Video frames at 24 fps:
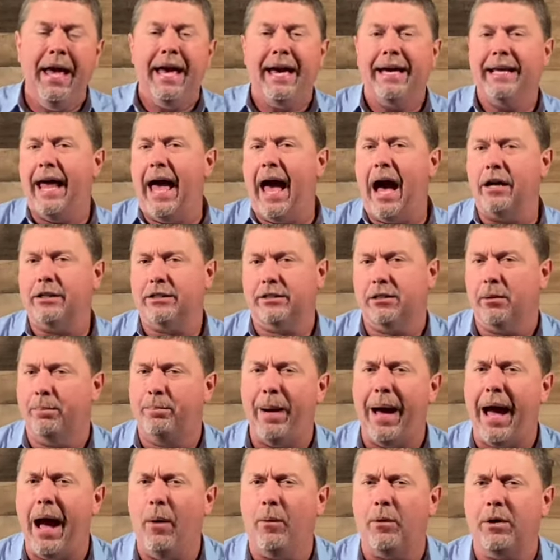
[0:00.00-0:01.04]
It has the
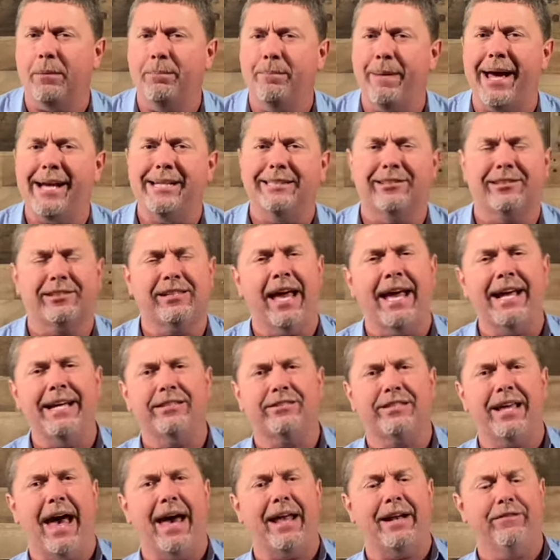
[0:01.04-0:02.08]
power to make
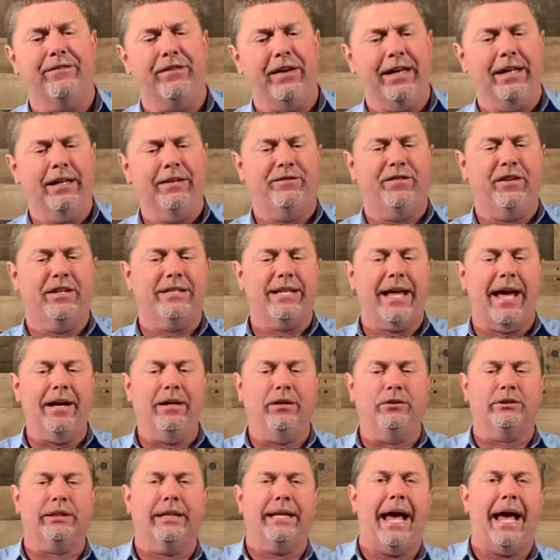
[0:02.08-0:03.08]
saints out of infidels.